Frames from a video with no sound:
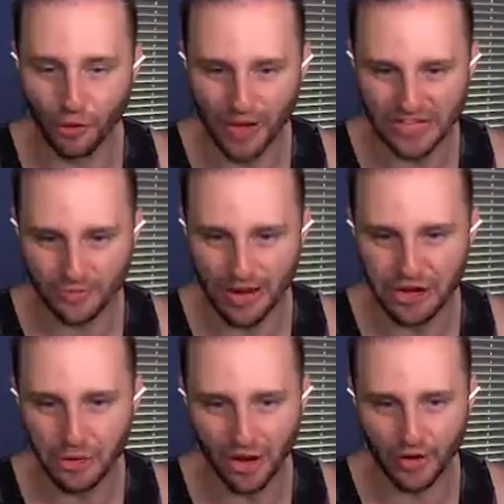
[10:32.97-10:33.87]
four minutes for my
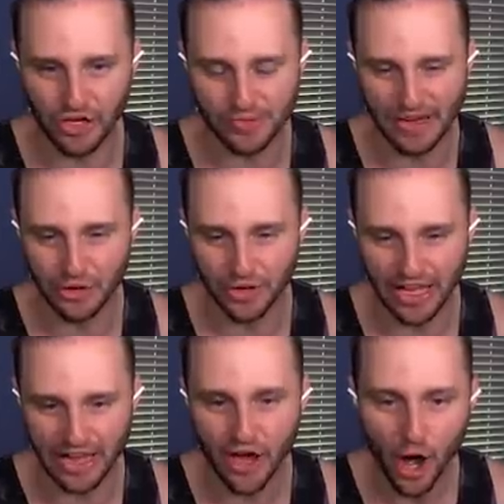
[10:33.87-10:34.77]
nuke. I want to use my nuke
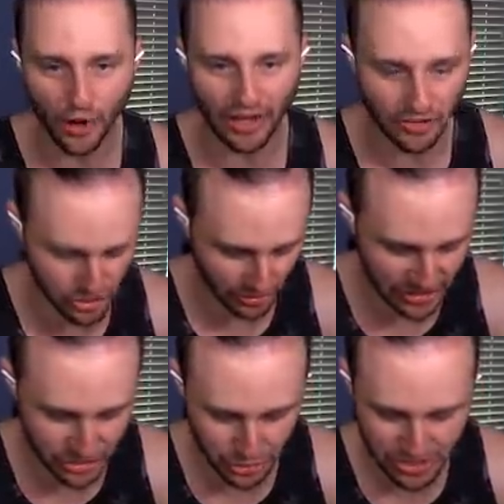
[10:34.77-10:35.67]
again. Okay, so
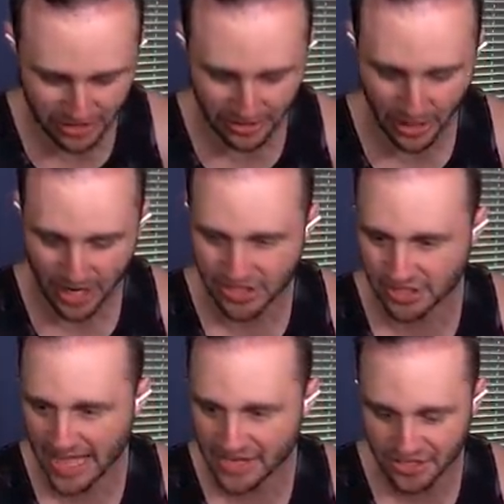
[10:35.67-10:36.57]
let's do sl uh,
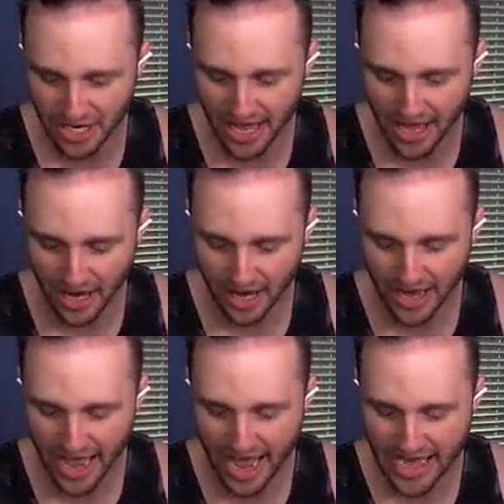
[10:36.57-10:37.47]
slash
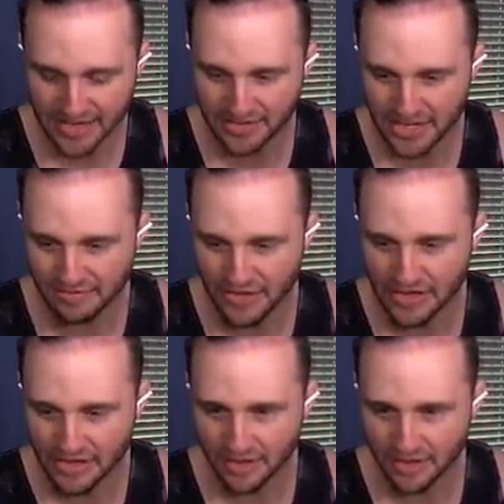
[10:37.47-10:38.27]
uh, ADV.